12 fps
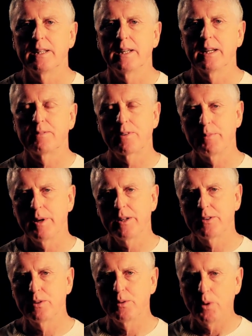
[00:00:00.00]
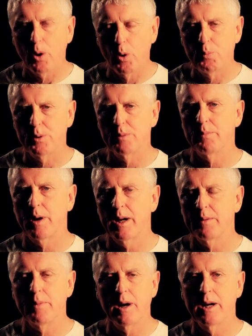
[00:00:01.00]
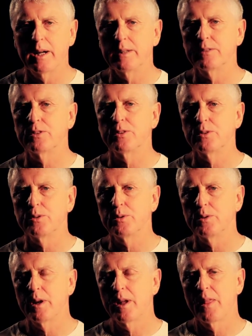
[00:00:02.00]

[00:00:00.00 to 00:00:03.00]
and for me to open my mind to